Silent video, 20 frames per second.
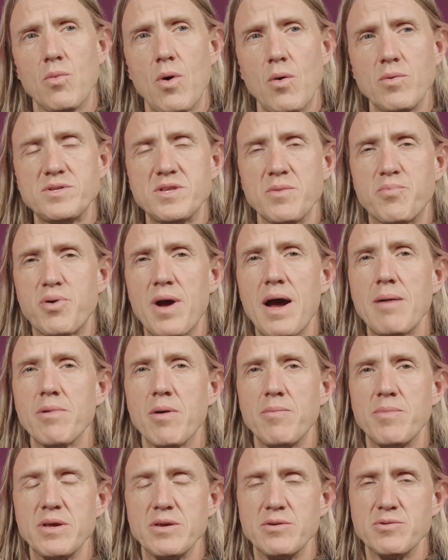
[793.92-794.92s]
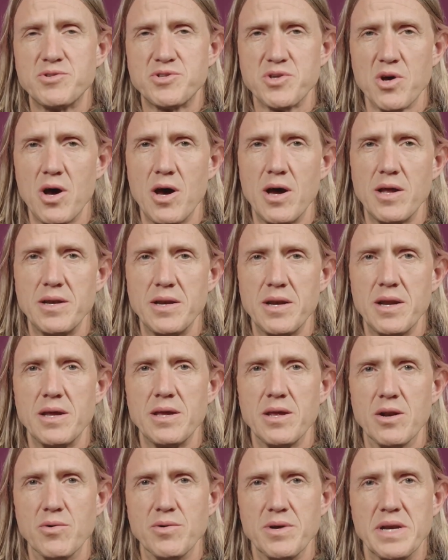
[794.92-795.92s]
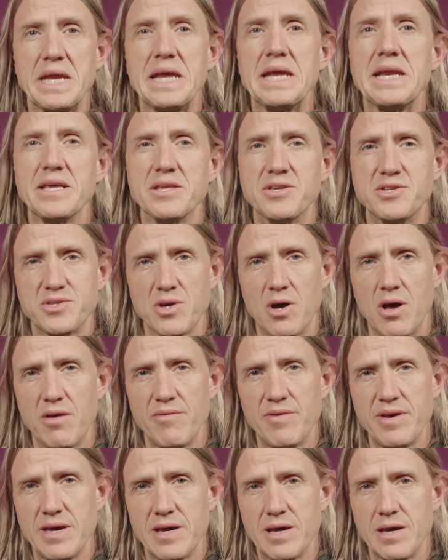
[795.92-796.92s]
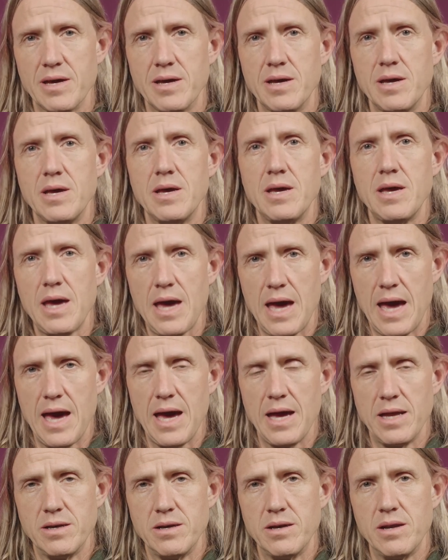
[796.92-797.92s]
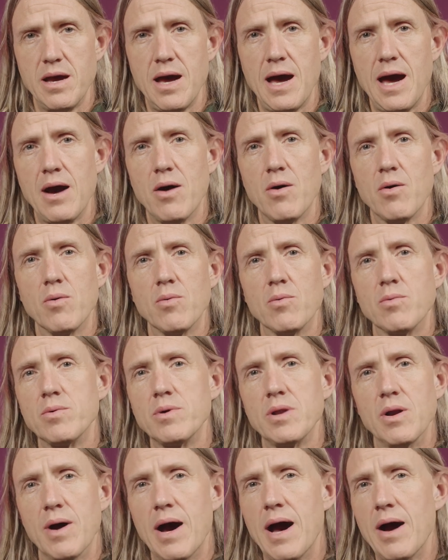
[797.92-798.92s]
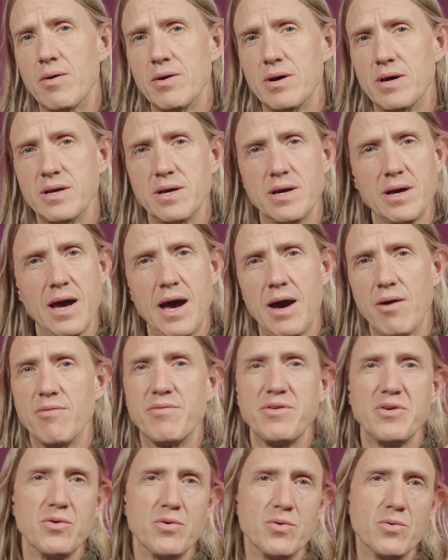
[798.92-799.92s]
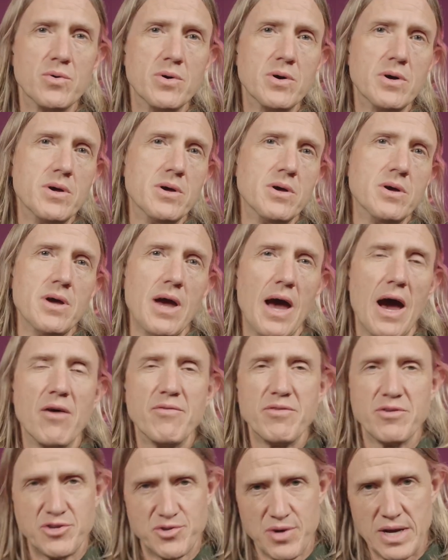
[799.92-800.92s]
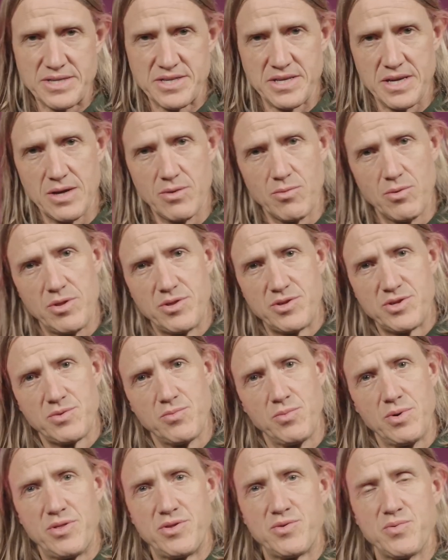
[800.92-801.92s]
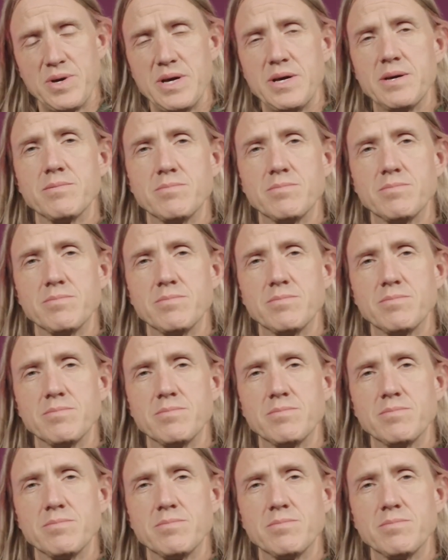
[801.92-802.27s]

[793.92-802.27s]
What was the problem that you saw, needed solving, and how have you addressed it with Sui?